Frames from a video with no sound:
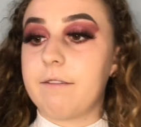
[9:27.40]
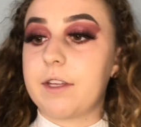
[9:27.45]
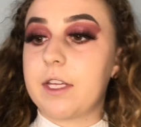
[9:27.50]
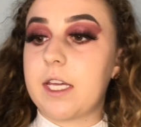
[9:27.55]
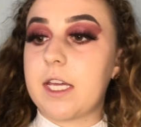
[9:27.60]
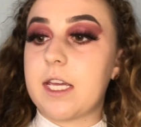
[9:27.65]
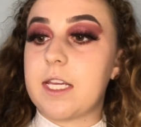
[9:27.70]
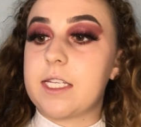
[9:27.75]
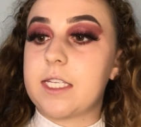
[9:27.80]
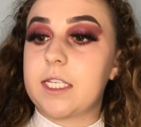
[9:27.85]
have
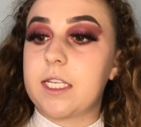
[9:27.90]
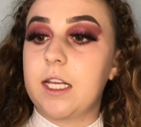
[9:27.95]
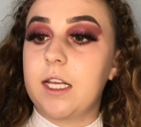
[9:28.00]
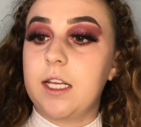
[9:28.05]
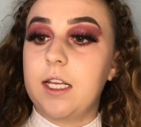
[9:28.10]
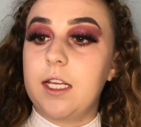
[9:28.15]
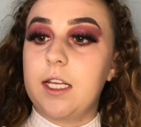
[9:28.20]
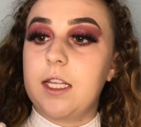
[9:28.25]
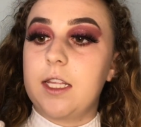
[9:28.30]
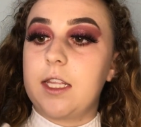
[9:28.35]
is
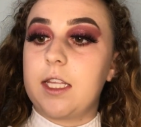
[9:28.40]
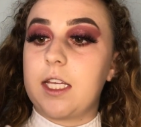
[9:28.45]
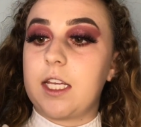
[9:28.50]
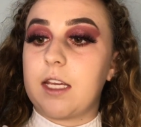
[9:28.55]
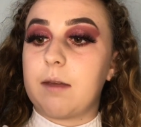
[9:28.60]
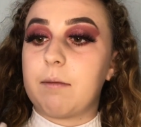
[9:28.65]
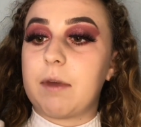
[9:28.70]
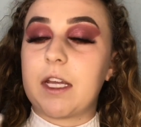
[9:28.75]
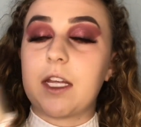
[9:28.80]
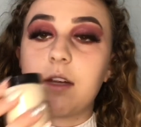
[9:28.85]

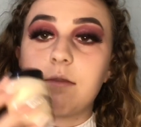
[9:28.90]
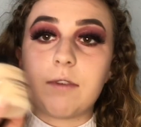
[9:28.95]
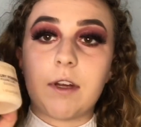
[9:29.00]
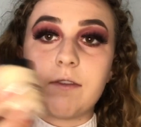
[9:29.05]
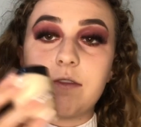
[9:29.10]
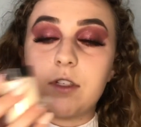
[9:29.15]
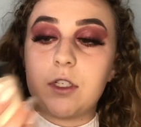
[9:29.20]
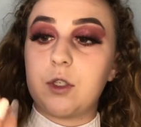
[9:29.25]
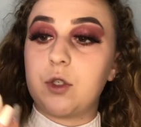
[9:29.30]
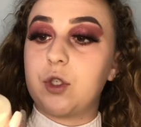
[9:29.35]
the Makeup
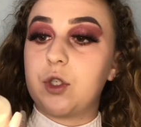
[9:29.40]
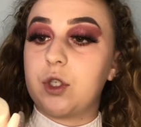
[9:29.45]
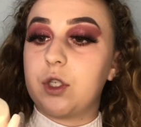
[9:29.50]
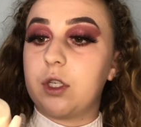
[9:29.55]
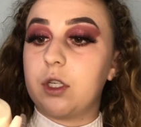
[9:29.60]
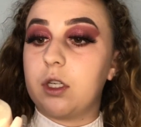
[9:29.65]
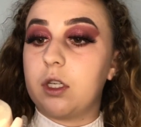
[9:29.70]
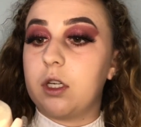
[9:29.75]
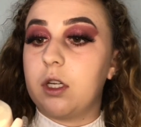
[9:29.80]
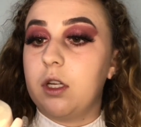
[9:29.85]

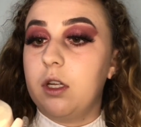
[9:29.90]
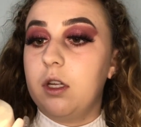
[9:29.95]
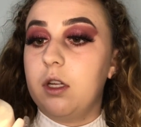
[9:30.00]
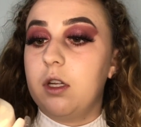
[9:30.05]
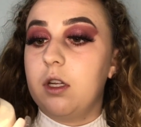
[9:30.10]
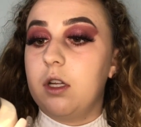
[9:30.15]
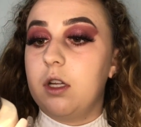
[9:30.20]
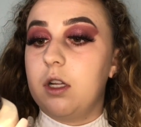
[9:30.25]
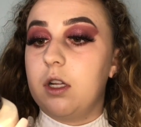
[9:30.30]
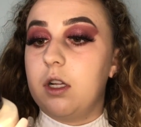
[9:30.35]
Revolution
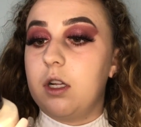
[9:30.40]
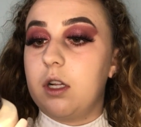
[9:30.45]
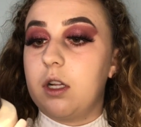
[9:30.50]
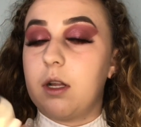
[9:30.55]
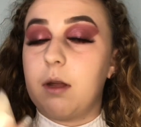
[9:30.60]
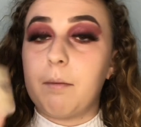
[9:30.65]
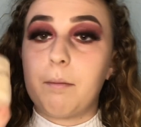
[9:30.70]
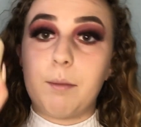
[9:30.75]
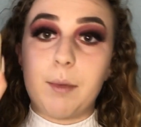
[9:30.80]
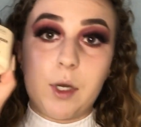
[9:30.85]

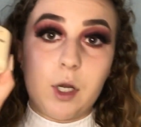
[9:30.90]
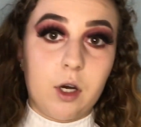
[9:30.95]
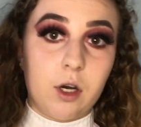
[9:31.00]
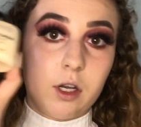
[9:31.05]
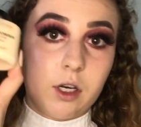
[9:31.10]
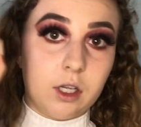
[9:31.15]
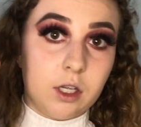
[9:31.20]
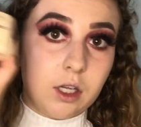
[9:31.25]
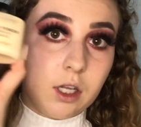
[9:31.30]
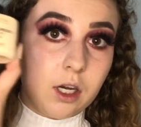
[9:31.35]

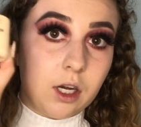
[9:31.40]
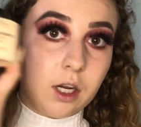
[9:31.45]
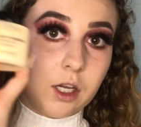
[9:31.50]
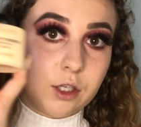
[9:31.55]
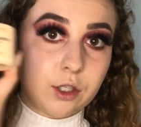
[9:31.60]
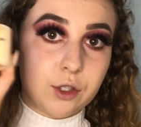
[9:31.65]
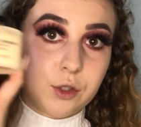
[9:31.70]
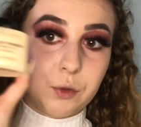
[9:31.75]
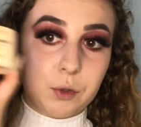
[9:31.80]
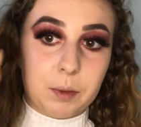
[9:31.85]
Banana
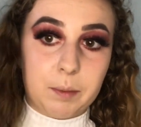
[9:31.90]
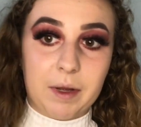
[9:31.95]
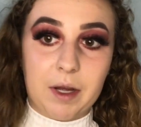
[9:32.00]
Luxury